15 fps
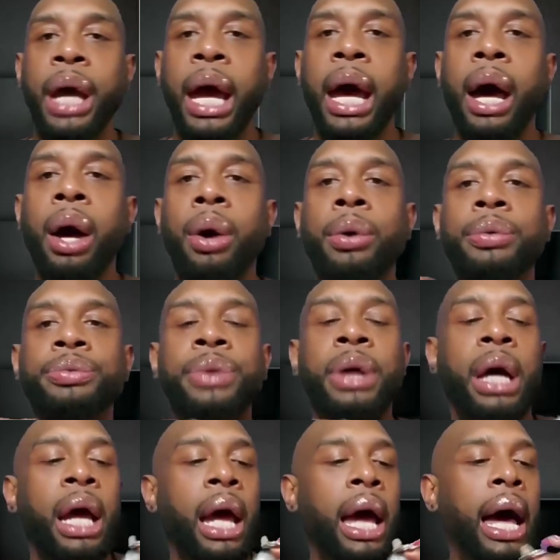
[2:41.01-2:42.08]
down.
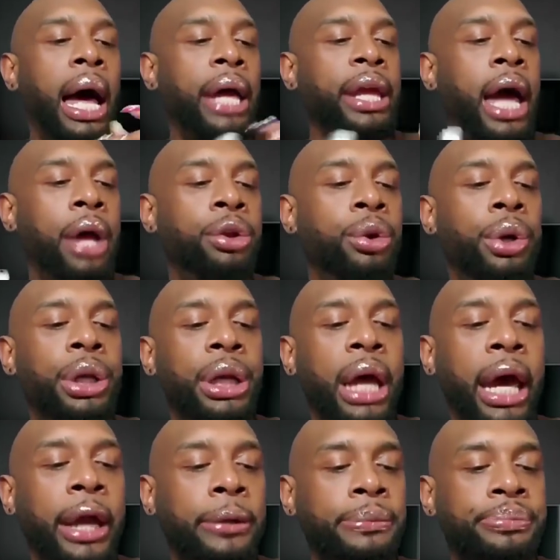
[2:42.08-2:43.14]
How y'all doing
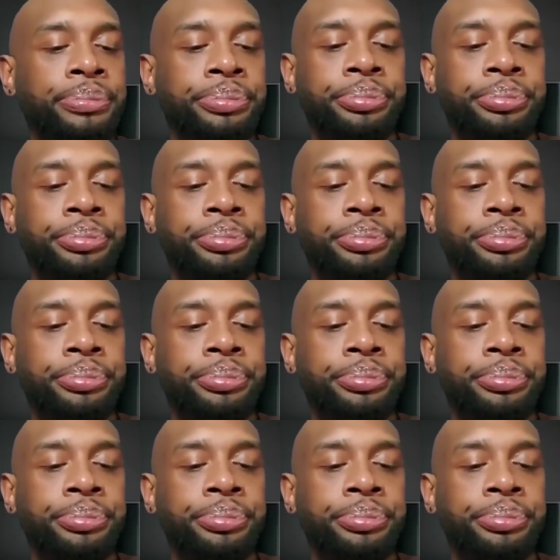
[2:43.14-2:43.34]
today?